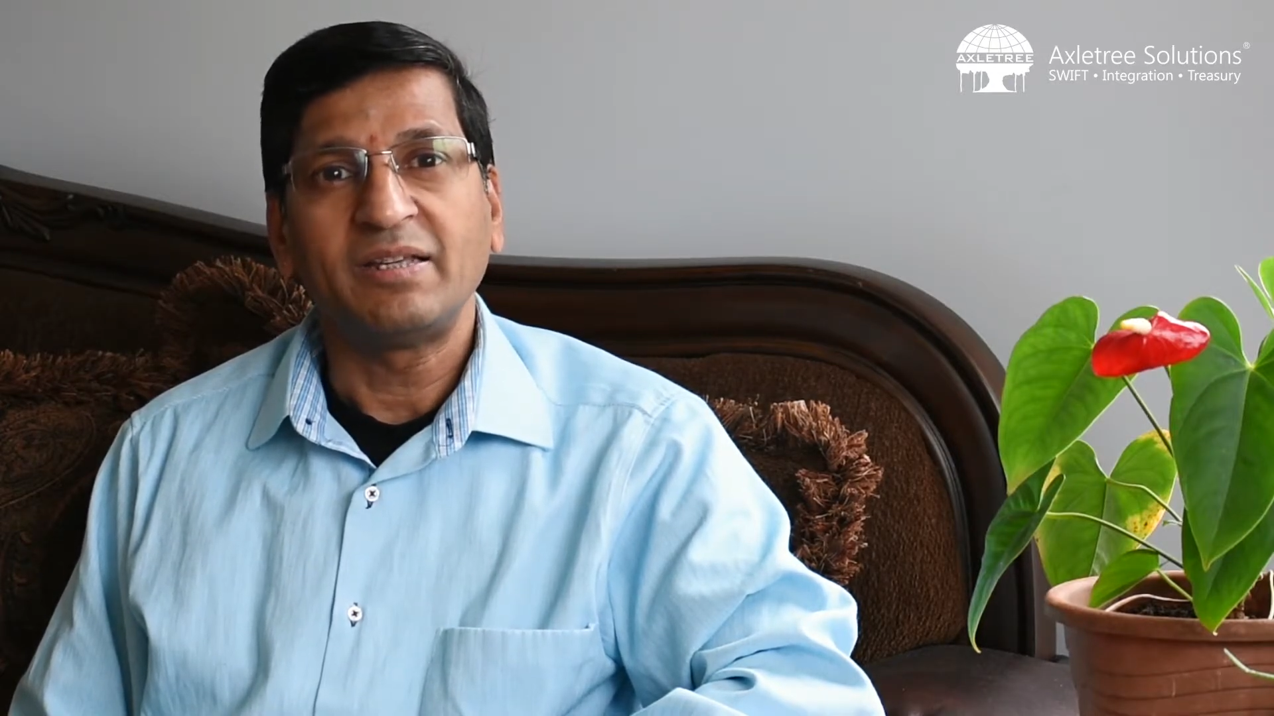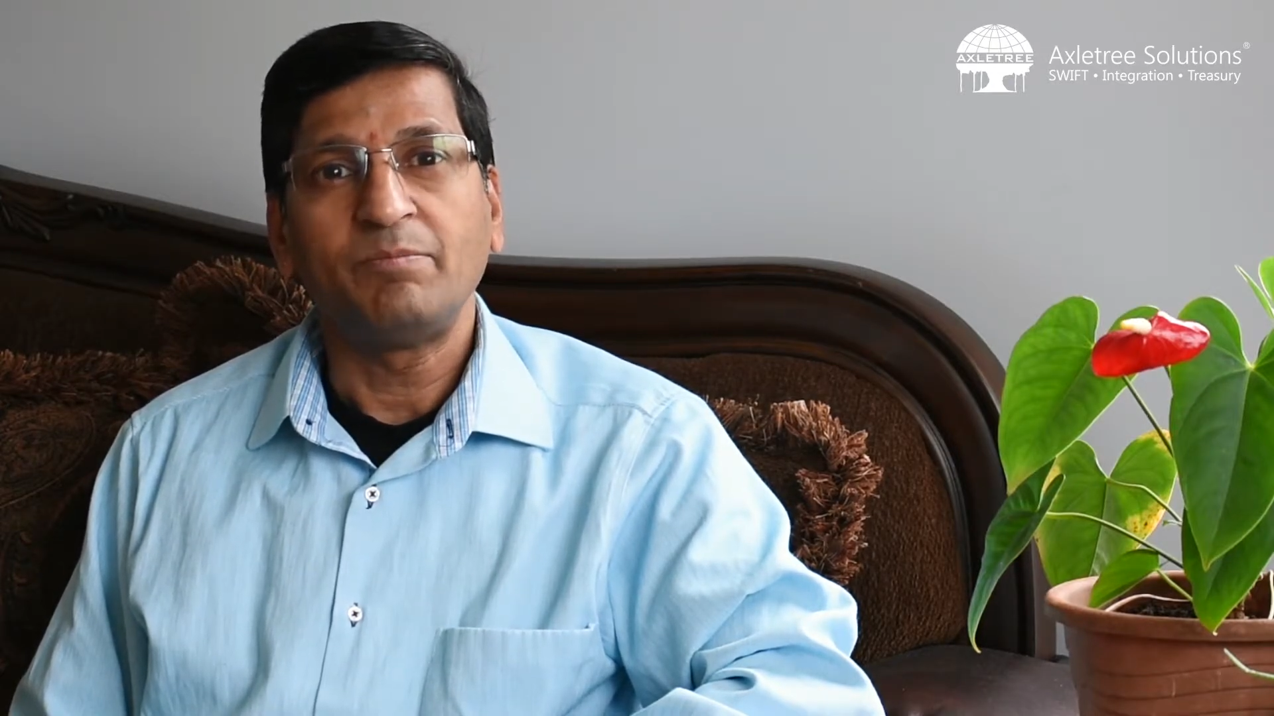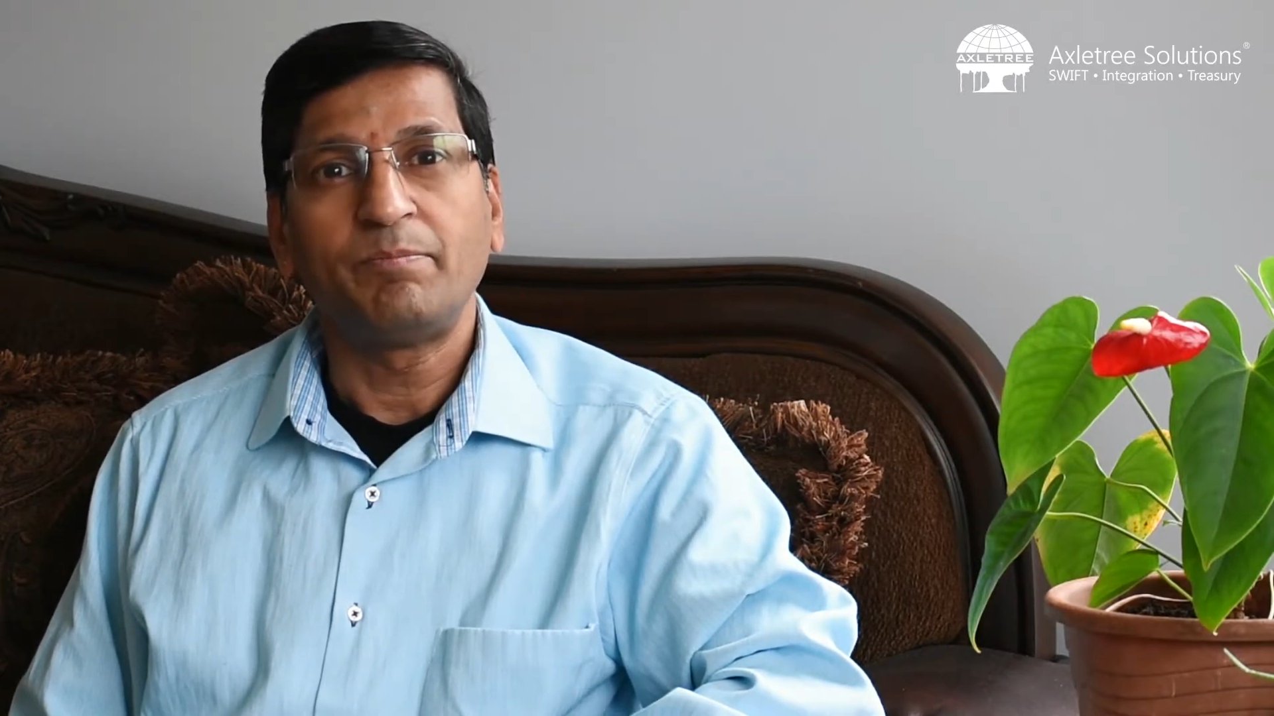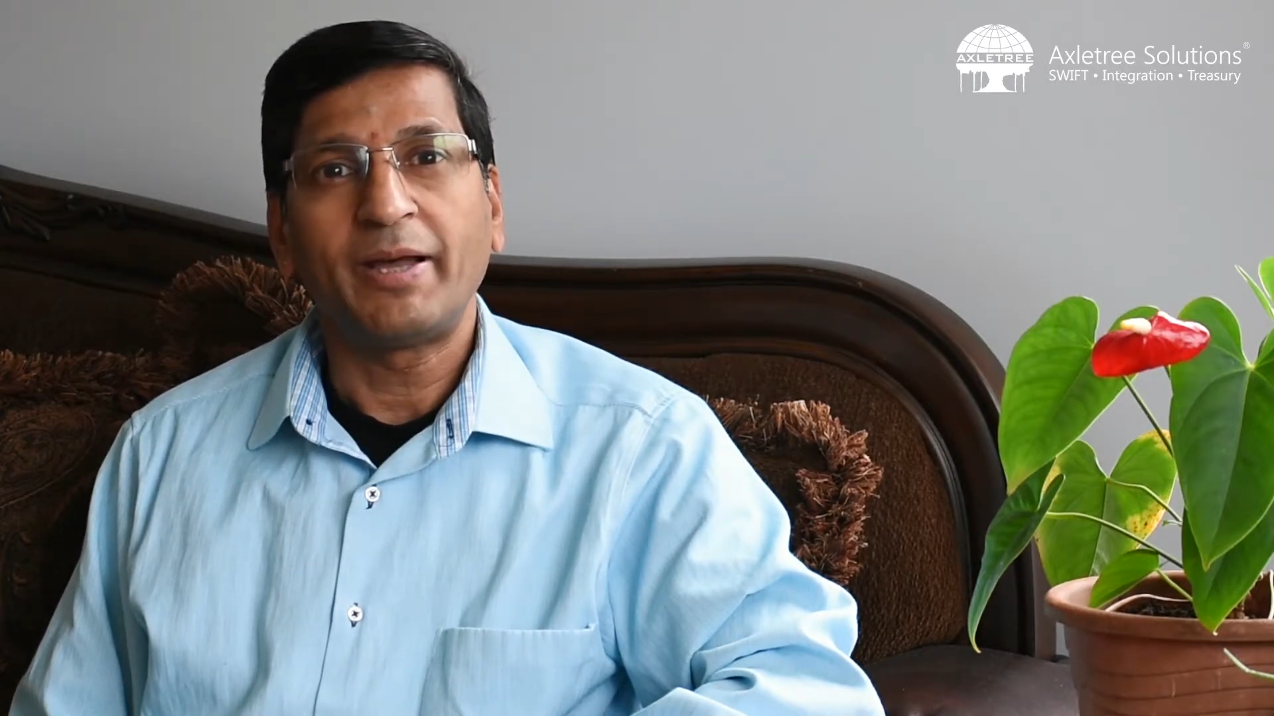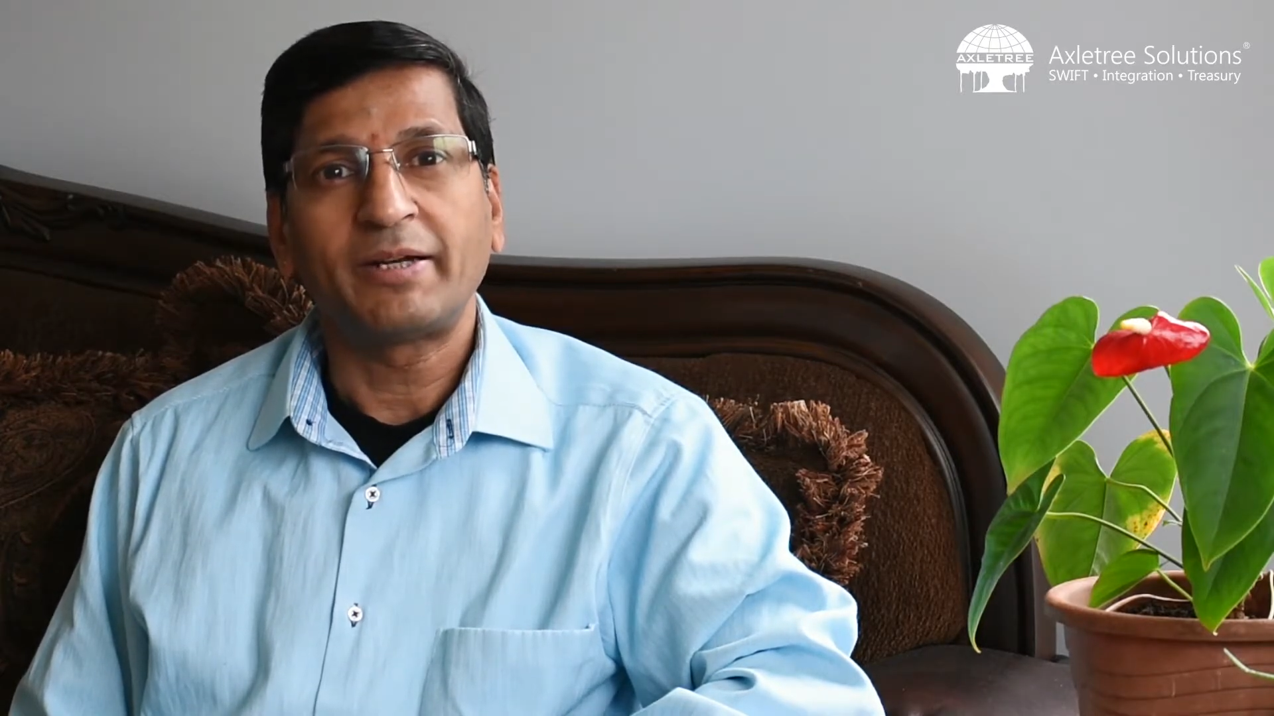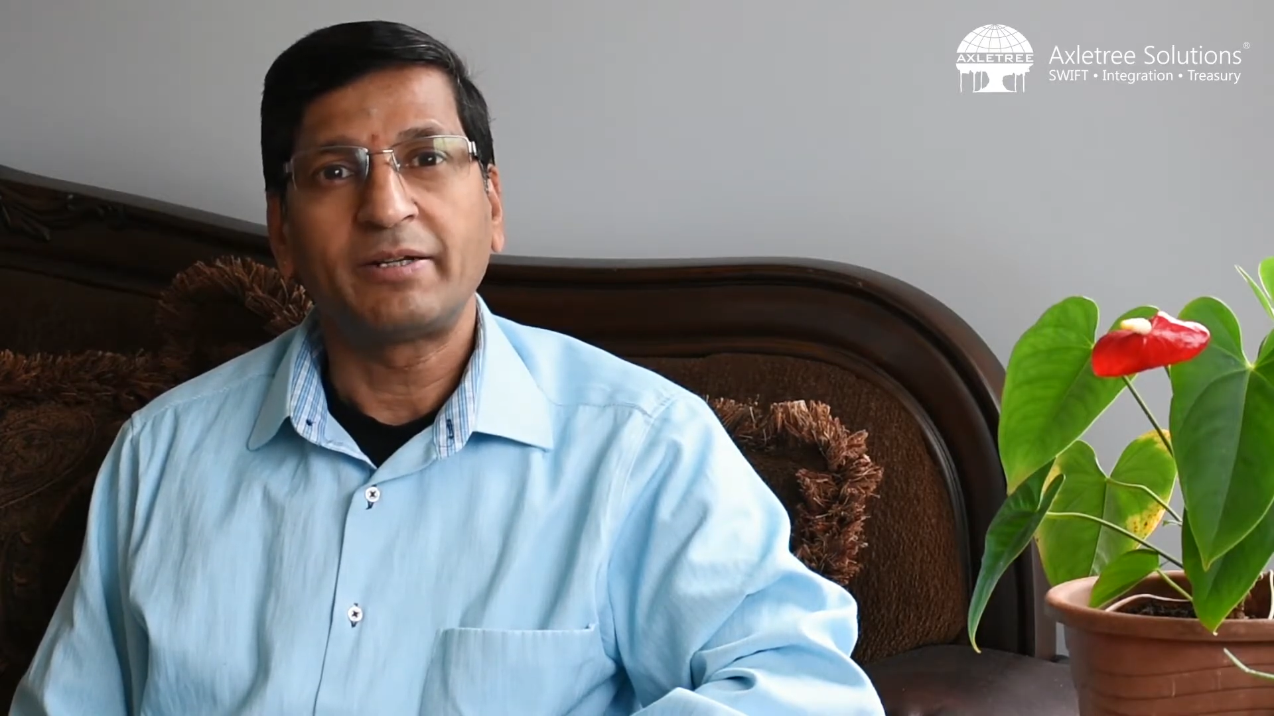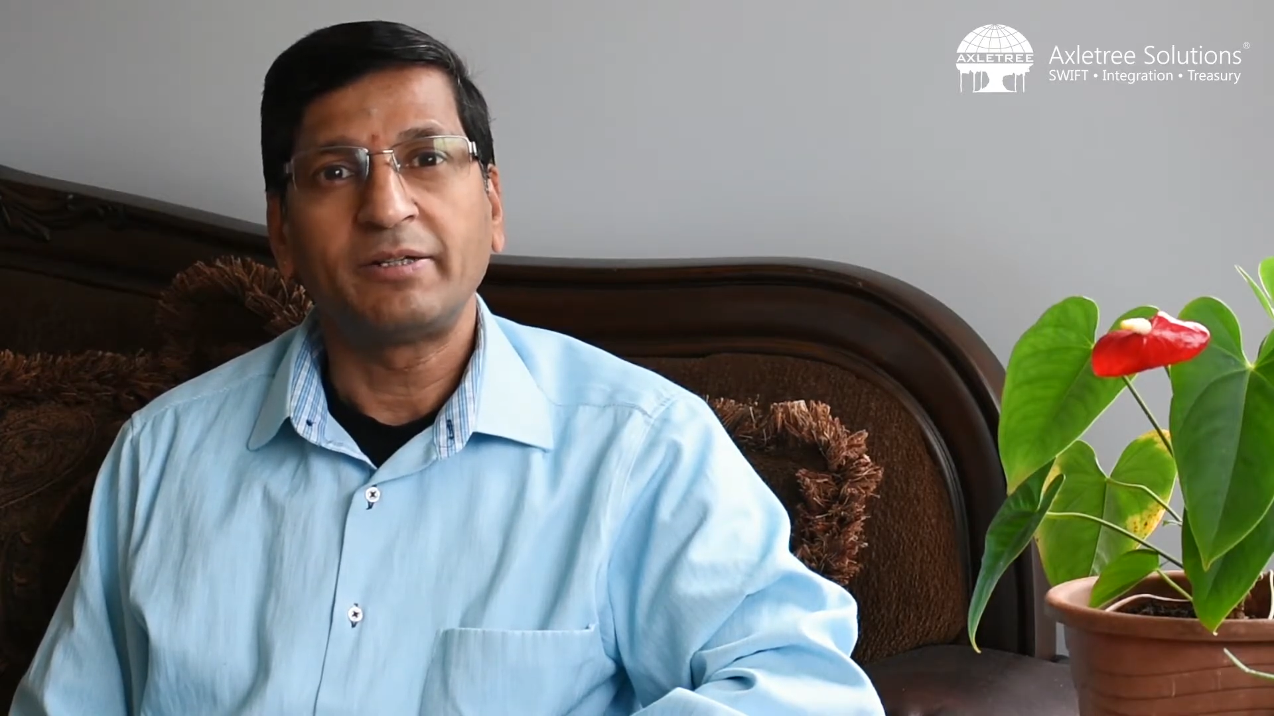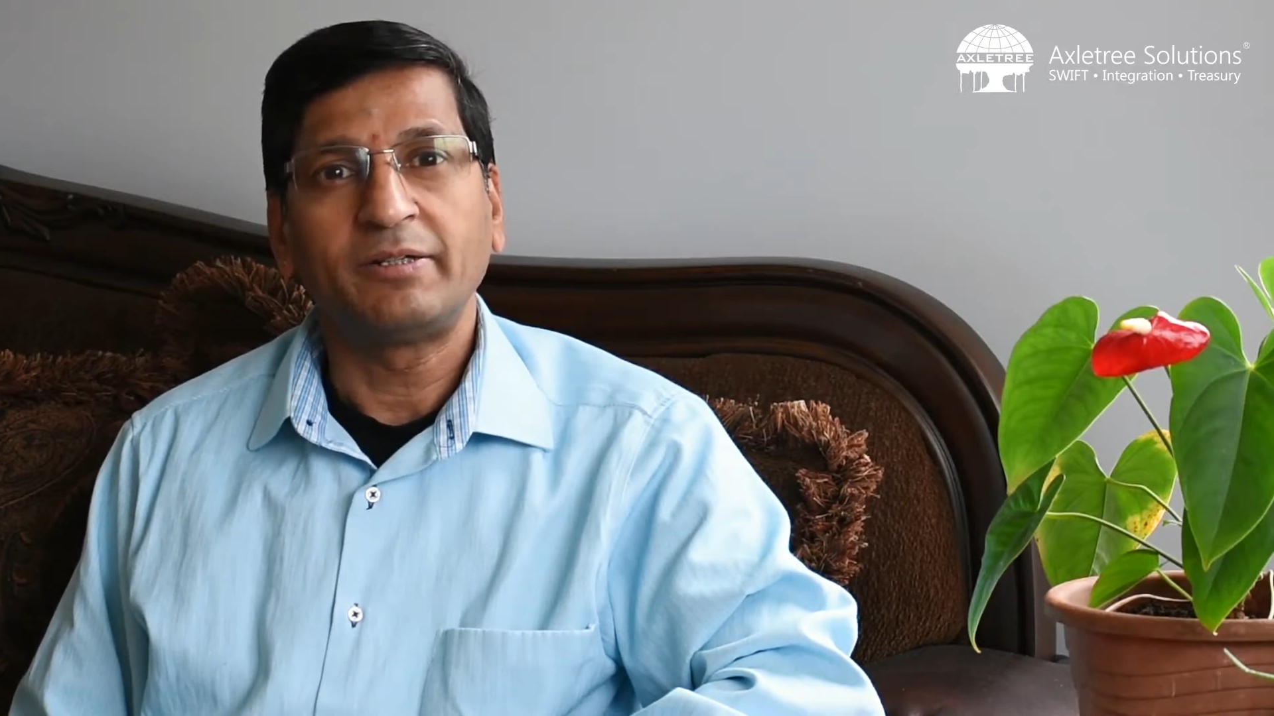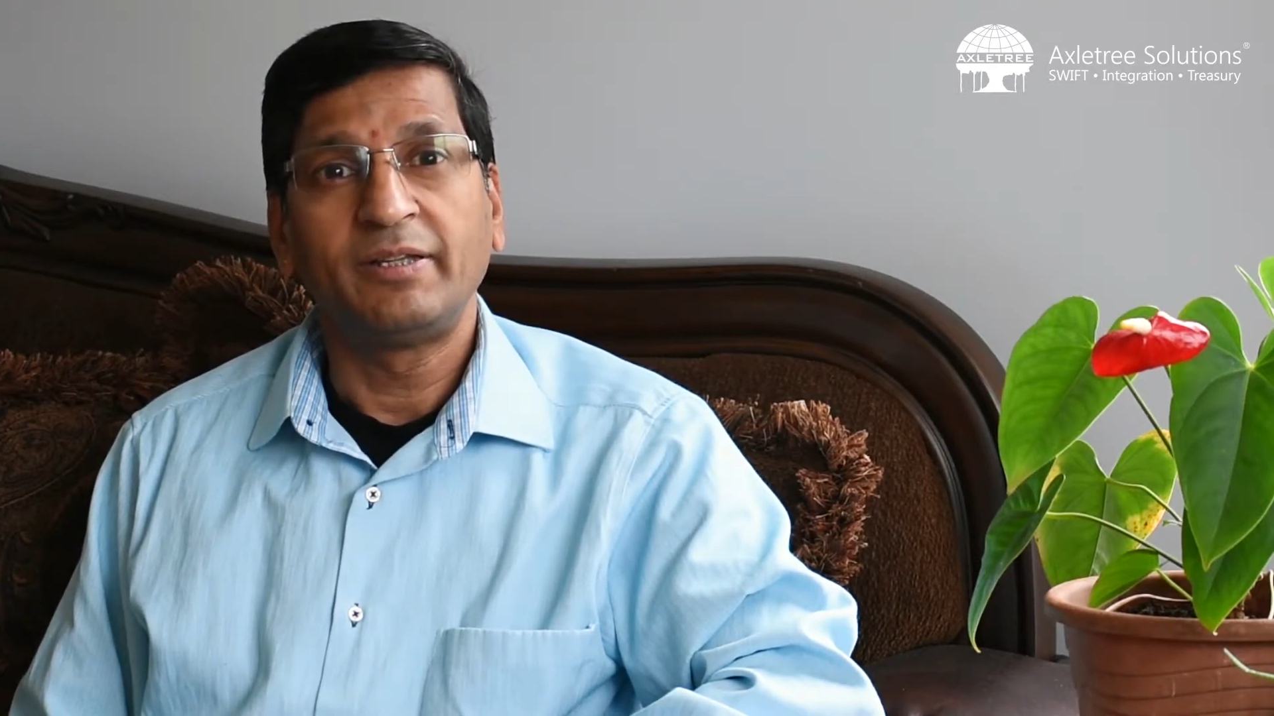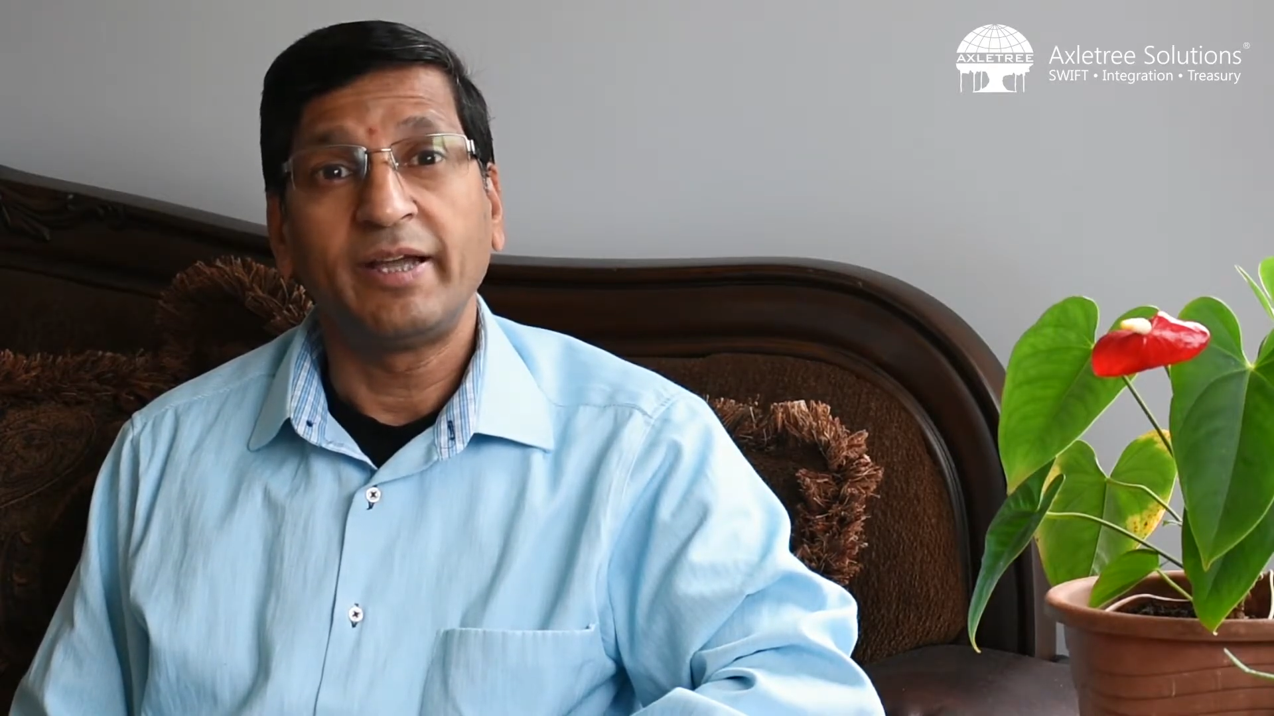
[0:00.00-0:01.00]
impacted